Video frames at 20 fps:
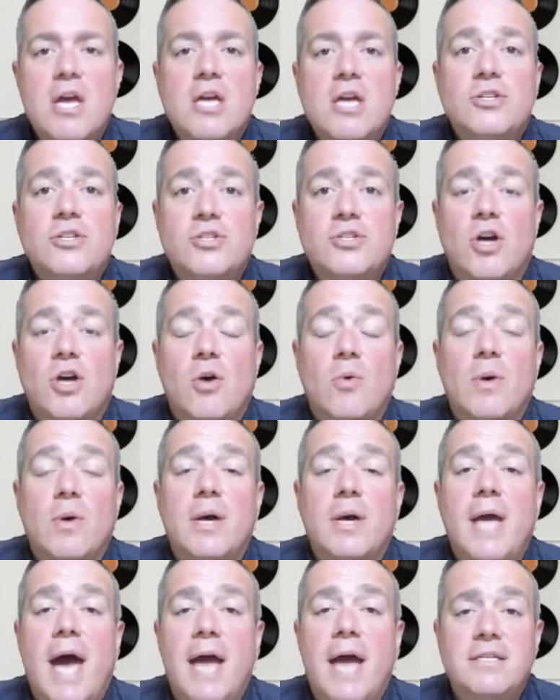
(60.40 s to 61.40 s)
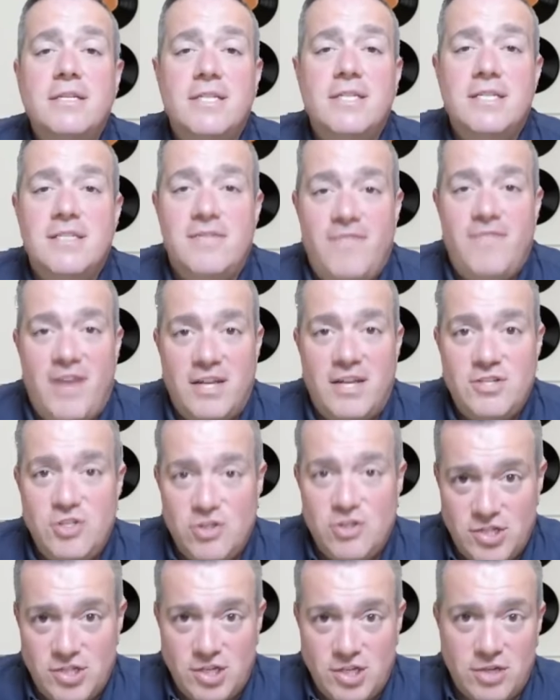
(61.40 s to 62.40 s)
So how does this affect your
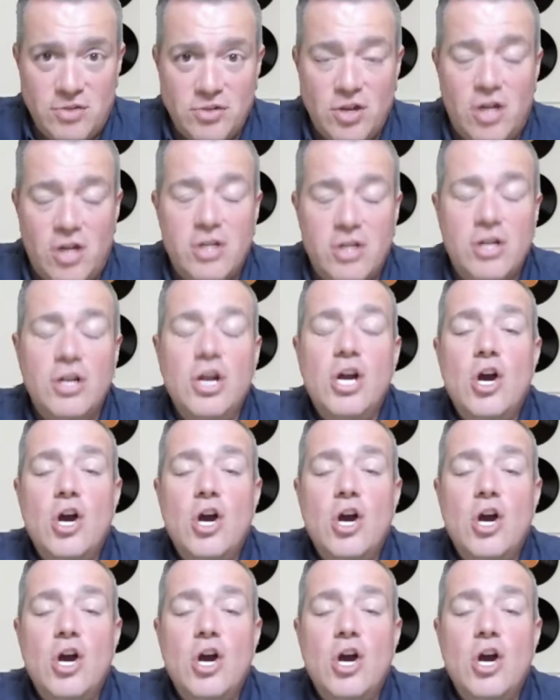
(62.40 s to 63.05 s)
son or daughter?